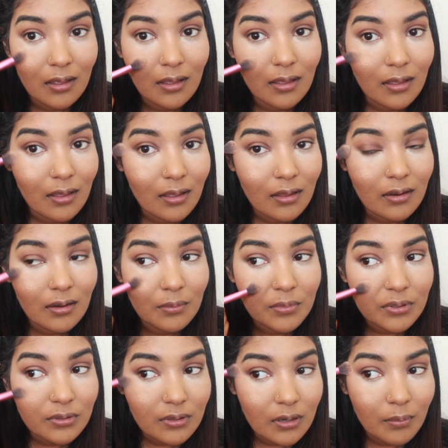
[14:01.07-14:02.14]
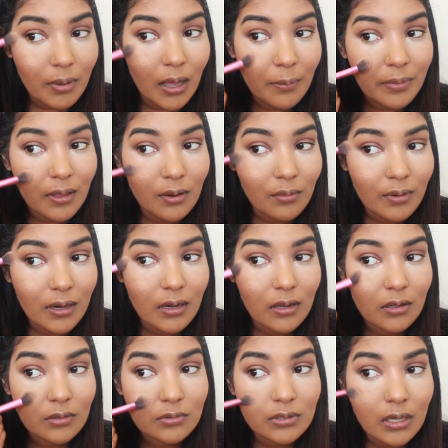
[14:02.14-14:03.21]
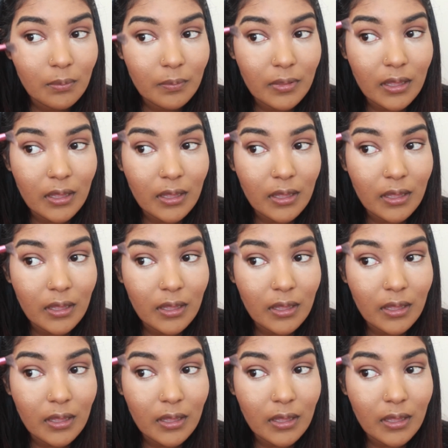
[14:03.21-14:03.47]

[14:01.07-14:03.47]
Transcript: And I'm just going to pop that right on top